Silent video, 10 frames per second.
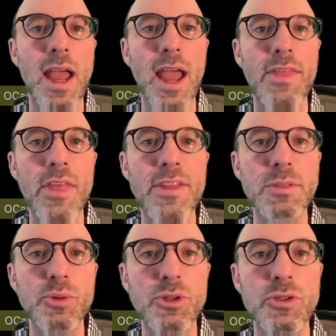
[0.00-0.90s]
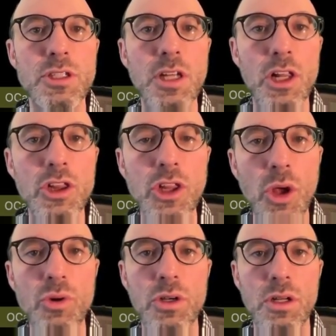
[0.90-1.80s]
and then this produces a
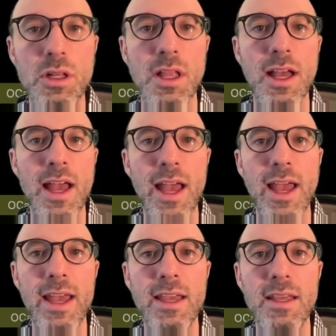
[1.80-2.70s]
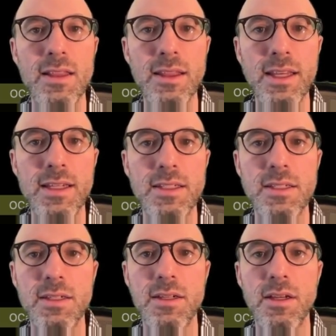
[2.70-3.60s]
local a list.